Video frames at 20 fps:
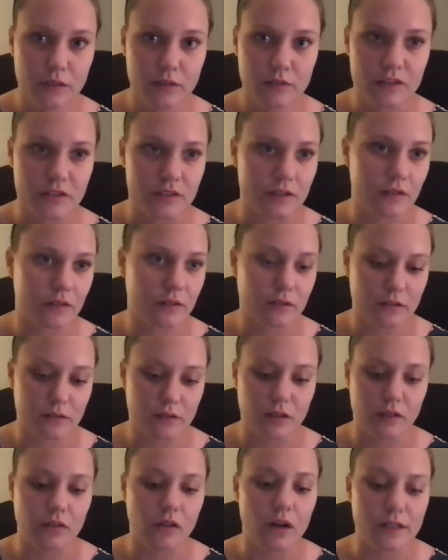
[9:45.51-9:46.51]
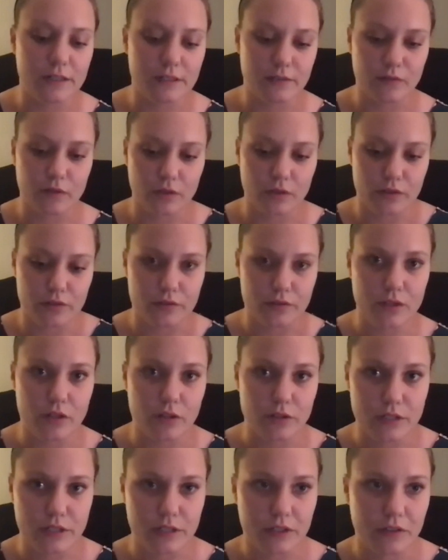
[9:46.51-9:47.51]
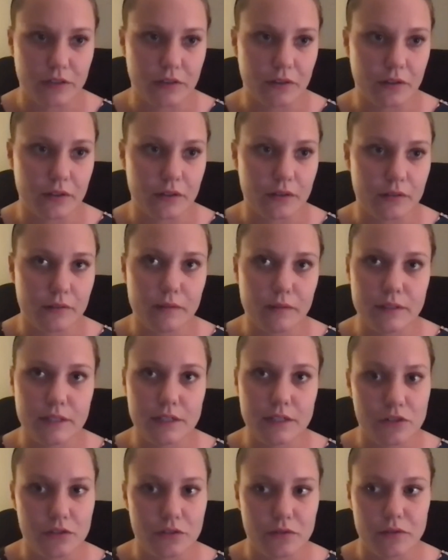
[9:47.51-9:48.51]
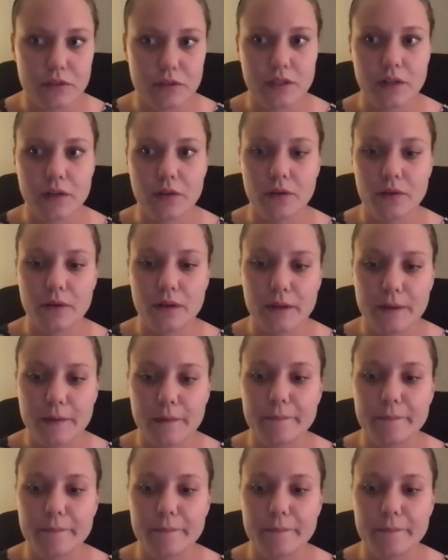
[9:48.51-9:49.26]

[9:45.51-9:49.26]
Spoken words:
just the loss of all those articular tissues. So